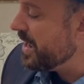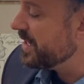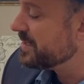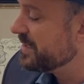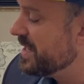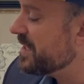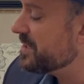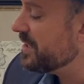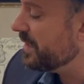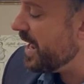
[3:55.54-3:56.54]
It's
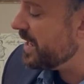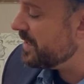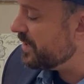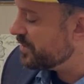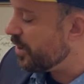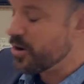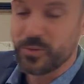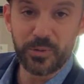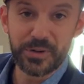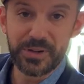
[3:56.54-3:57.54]
Dixieland at
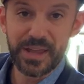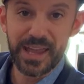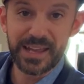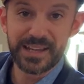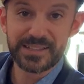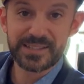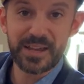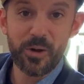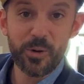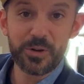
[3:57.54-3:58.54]
Dogwood, and
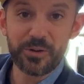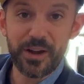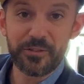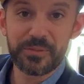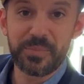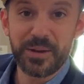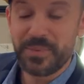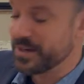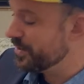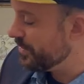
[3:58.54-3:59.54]
it's autographed by
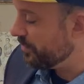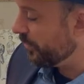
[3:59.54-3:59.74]
many of the